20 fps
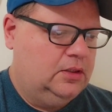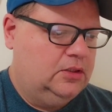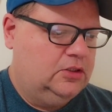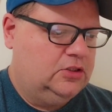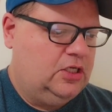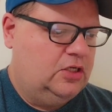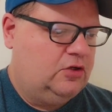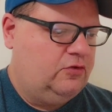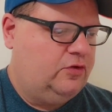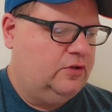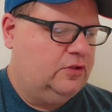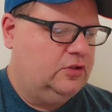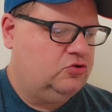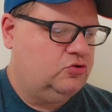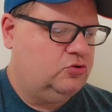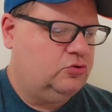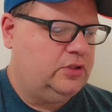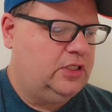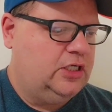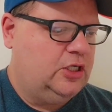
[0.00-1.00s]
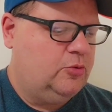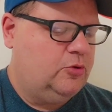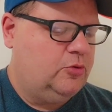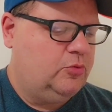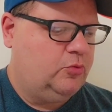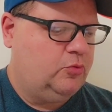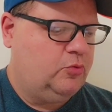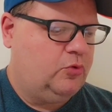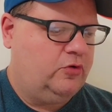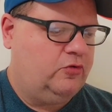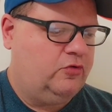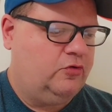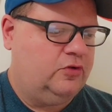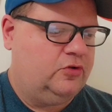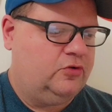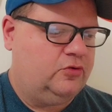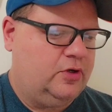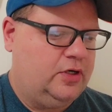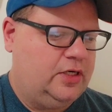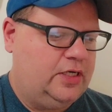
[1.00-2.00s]
Center fielder Drew Gilbert went
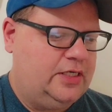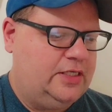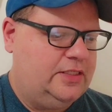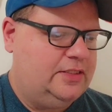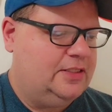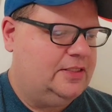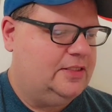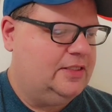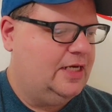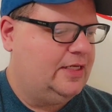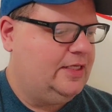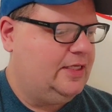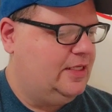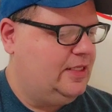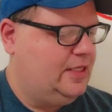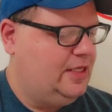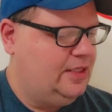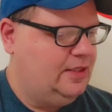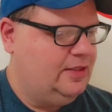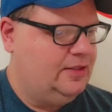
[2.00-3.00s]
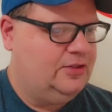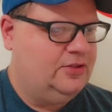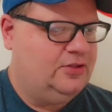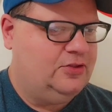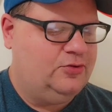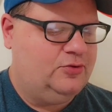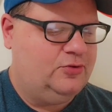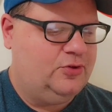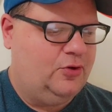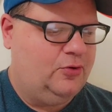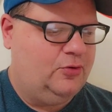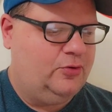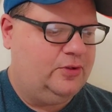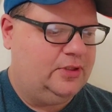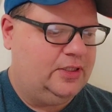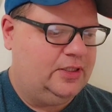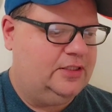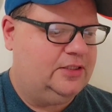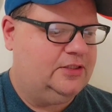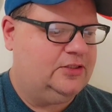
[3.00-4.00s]
1-for-3. He did not get hit in the, you know,
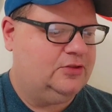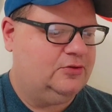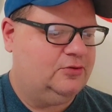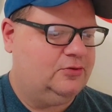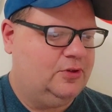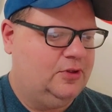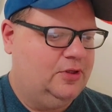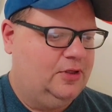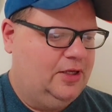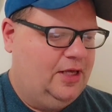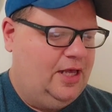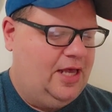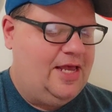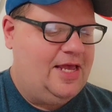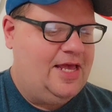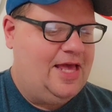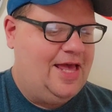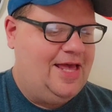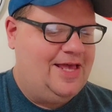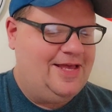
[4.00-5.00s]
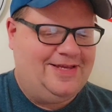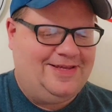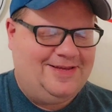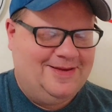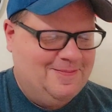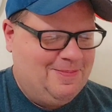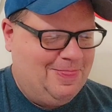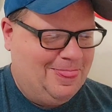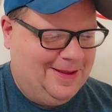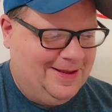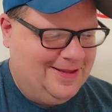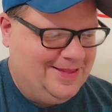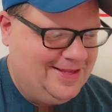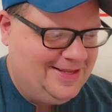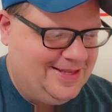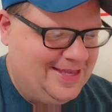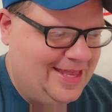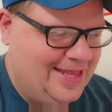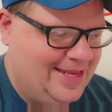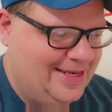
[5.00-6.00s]
in his hey-hey. He
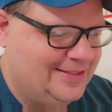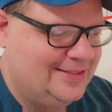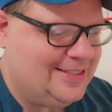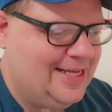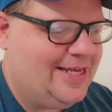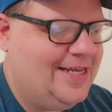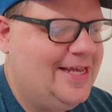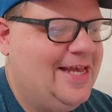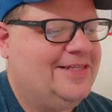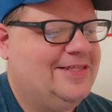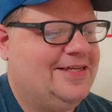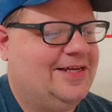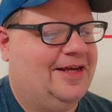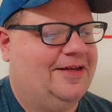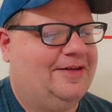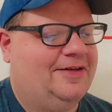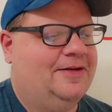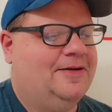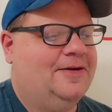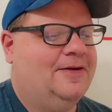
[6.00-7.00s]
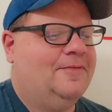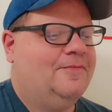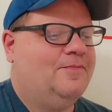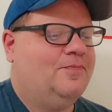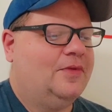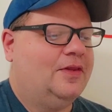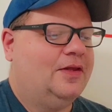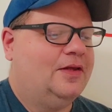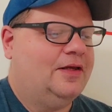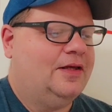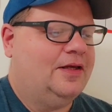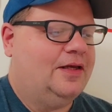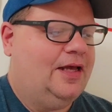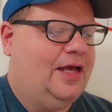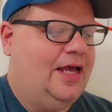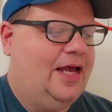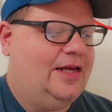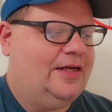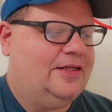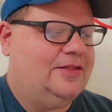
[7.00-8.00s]
didn't get hit in his hey-hey today.
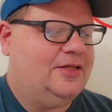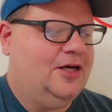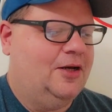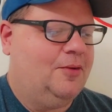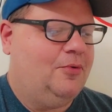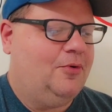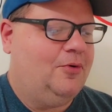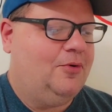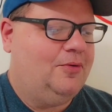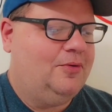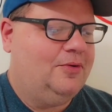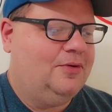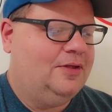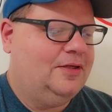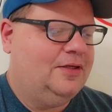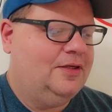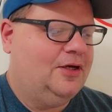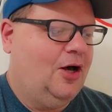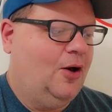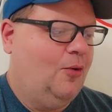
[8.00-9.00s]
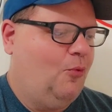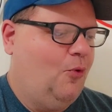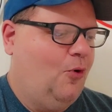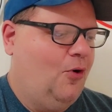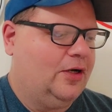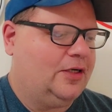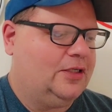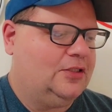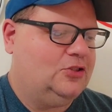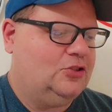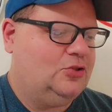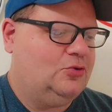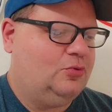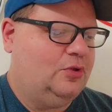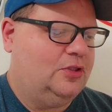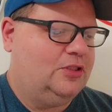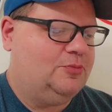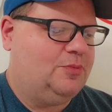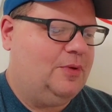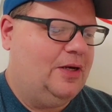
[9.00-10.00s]
Had a double, a walk, and 2
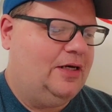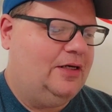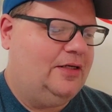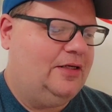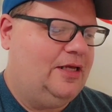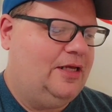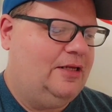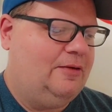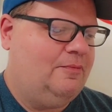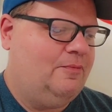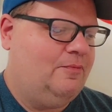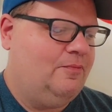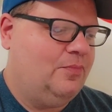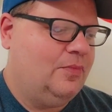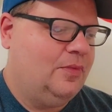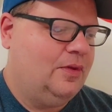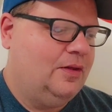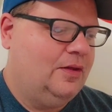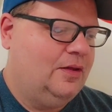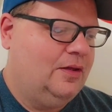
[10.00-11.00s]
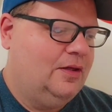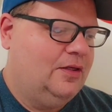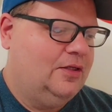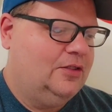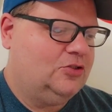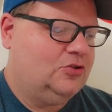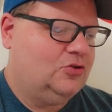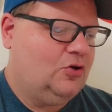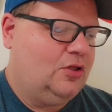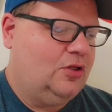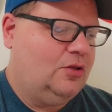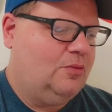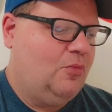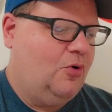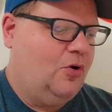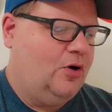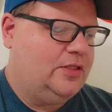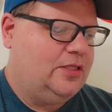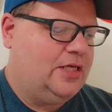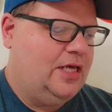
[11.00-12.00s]
runs batted in. Starlin
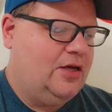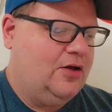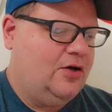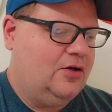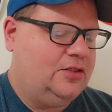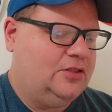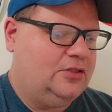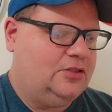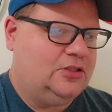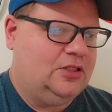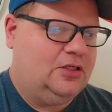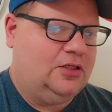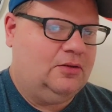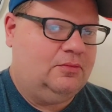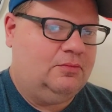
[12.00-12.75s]
Marte on his